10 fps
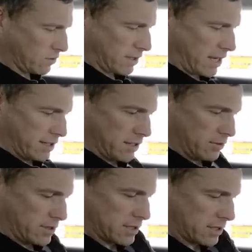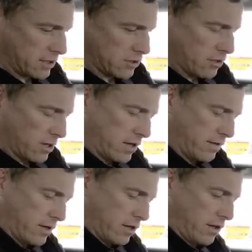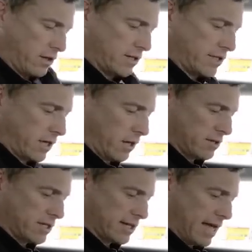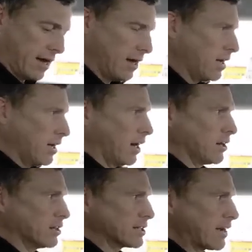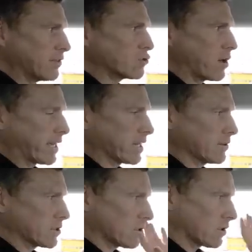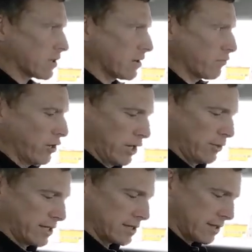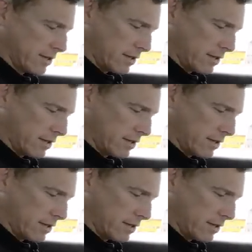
Once again, Lewis is going to drive at 30 kilometers an hour and hunt out the drain covers. Go for it, Lewis.